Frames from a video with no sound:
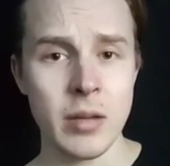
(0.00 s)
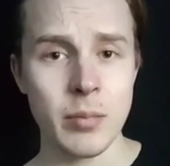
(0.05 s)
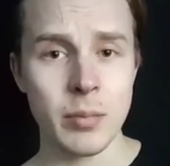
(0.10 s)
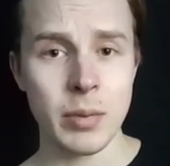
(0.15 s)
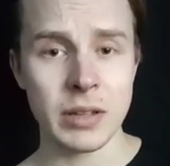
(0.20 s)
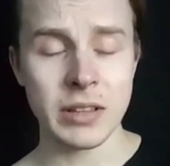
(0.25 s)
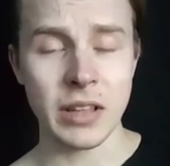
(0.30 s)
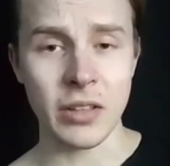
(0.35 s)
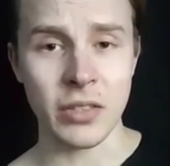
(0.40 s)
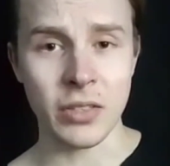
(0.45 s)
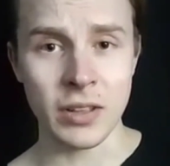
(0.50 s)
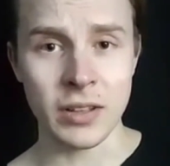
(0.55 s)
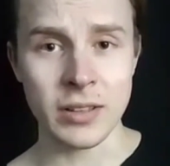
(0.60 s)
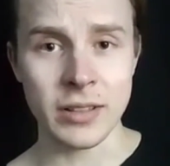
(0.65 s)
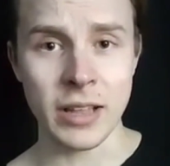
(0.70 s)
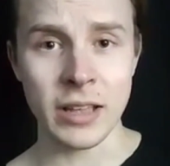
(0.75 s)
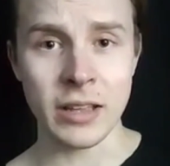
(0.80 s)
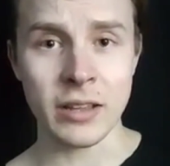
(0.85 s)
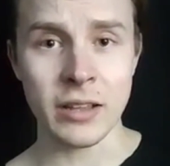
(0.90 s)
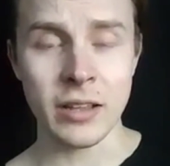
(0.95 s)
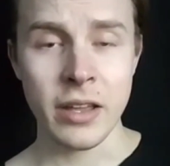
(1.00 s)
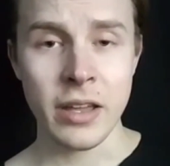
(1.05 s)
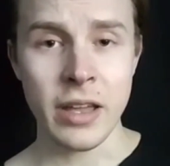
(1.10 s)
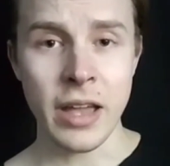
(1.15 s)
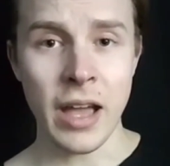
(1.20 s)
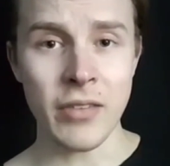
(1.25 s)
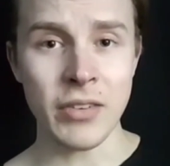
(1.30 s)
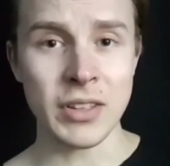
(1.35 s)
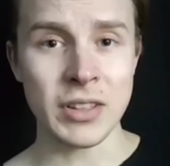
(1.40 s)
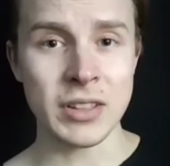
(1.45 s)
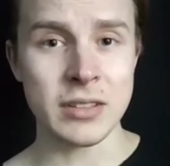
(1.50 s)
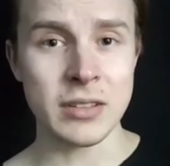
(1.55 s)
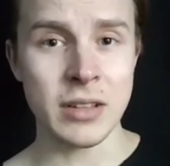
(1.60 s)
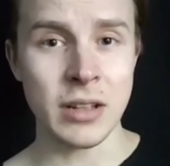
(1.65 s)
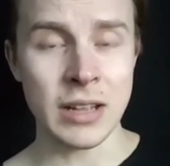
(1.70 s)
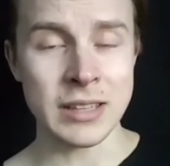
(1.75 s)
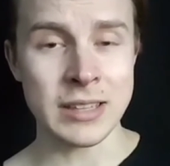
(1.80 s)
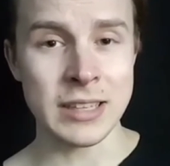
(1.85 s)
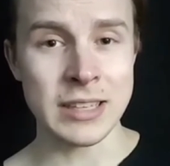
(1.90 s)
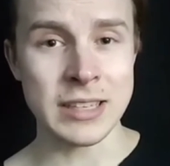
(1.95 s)
but I think like having
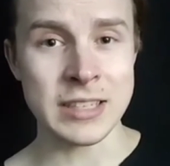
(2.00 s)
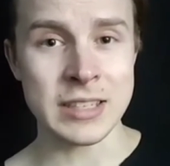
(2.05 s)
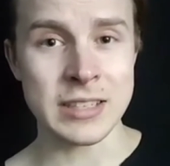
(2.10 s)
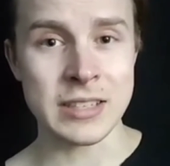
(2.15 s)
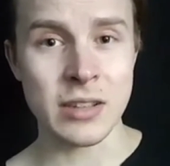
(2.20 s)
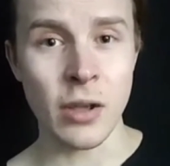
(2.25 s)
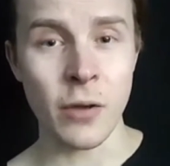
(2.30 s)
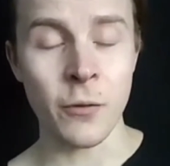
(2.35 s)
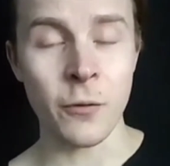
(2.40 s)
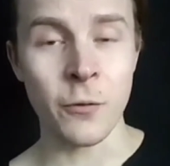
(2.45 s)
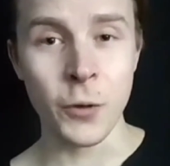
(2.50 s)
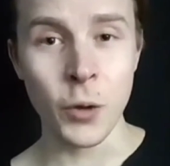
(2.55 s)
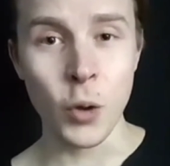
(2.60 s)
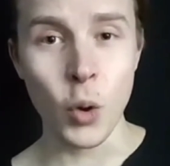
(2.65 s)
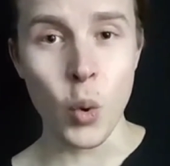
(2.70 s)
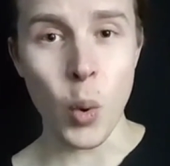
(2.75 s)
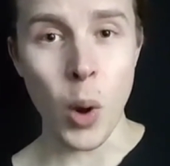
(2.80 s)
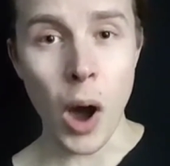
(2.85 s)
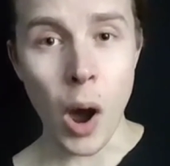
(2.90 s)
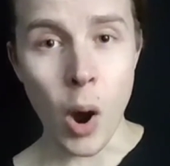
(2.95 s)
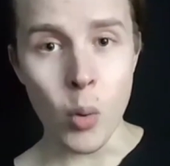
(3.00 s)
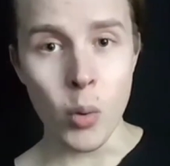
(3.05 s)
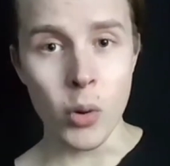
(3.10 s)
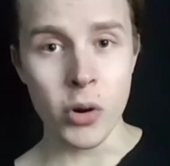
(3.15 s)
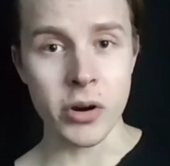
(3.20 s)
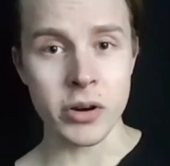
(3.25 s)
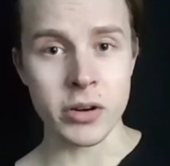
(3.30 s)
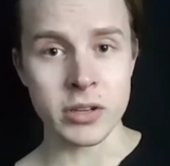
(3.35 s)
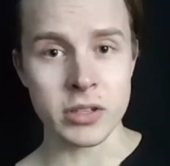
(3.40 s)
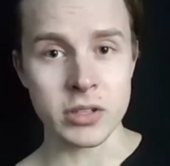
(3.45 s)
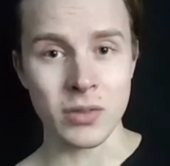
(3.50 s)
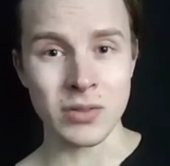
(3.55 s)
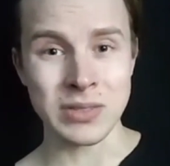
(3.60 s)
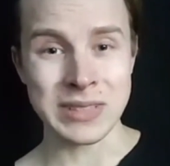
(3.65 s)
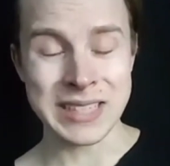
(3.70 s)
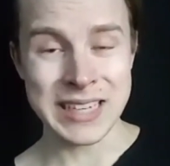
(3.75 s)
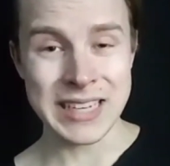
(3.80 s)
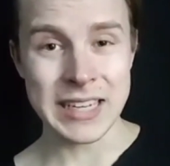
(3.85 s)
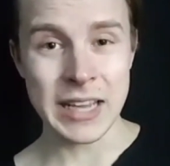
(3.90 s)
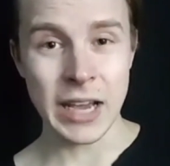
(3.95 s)
at least a few hours of
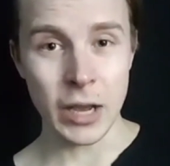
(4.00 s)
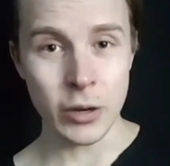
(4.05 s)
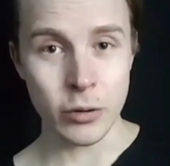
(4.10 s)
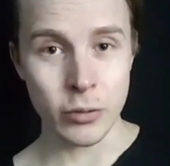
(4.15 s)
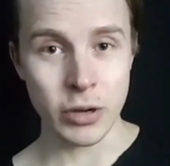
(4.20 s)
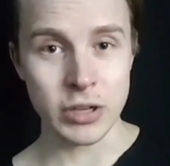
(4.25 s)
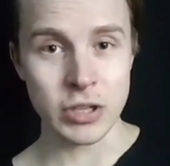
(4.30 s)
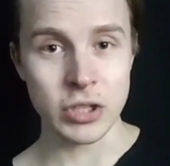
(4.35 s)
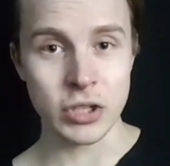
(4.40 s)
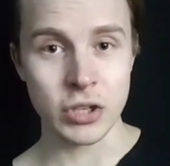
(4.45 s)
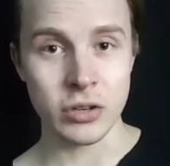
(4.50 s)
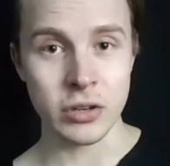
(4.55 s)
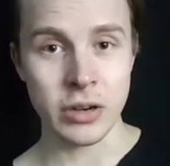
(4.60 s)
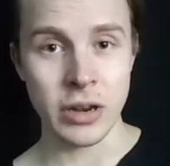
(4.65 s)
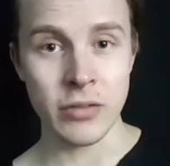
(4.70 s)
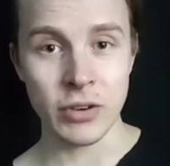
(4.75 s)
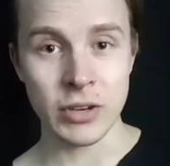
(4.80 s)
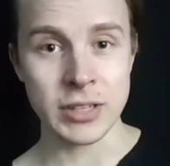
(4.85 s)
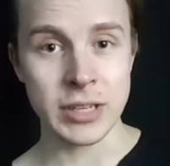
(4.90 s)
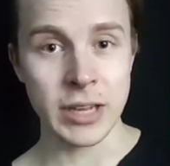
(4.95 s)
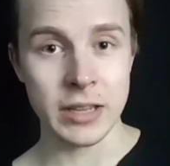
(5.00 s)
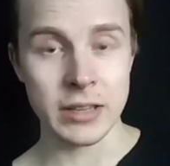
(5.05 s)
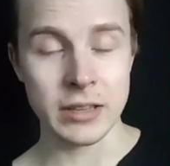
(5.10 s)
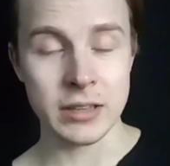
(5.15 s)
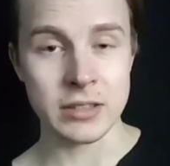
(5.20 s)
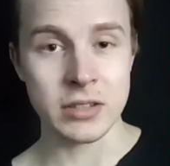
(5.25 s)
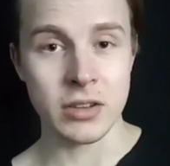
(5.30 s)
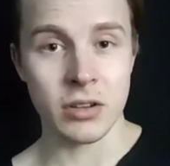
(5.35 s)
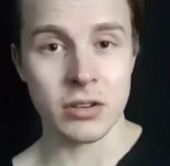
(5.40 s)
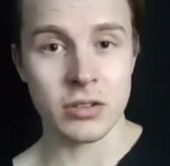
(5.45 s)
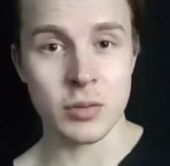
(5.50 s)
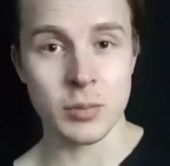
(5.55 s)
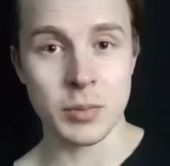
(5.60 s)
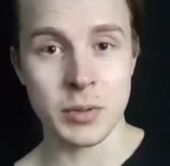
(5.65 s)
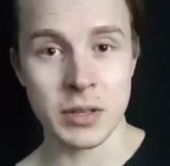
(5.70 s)
dehydration every day is going